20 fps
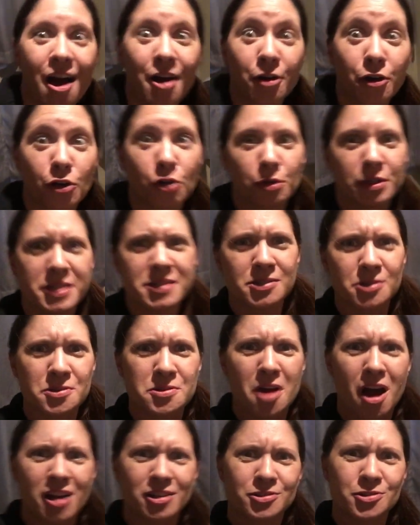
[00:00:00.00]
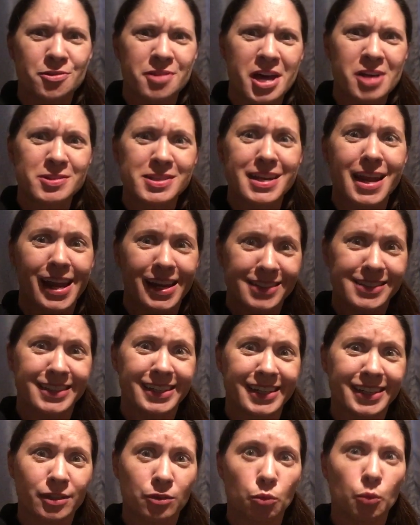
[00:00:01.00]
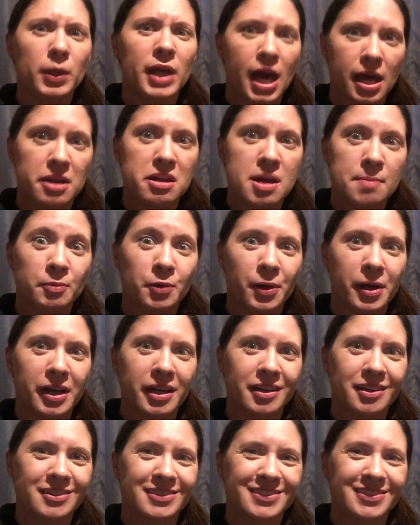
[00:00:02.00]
Crystal Knock 2018. We had an upgrade.